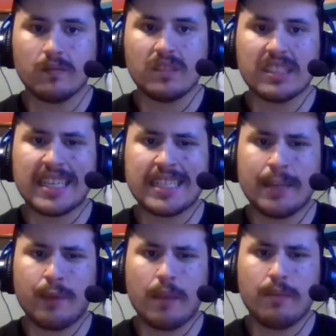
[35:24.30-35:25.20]
I can see
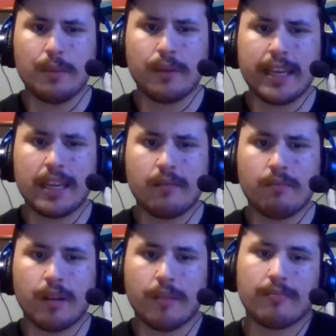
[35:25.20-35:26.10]
why people hate him.
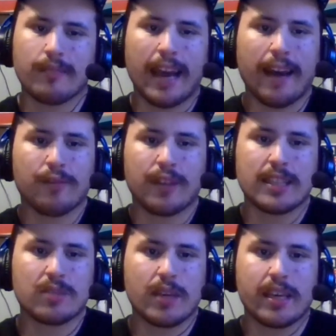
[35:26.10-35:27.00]
But I don't think
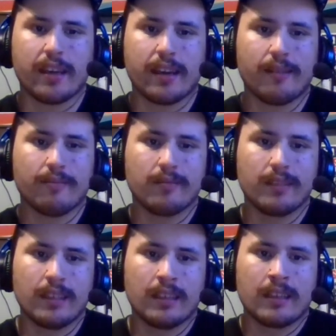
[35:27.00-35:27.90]
he's weak.
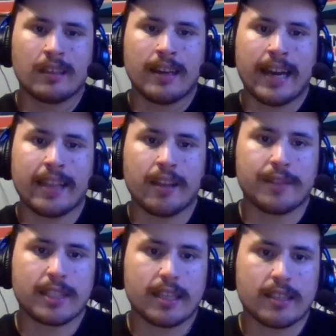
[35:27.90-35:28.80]
I love
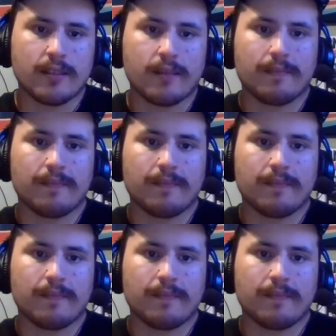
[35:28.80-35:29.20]
this Godzilla.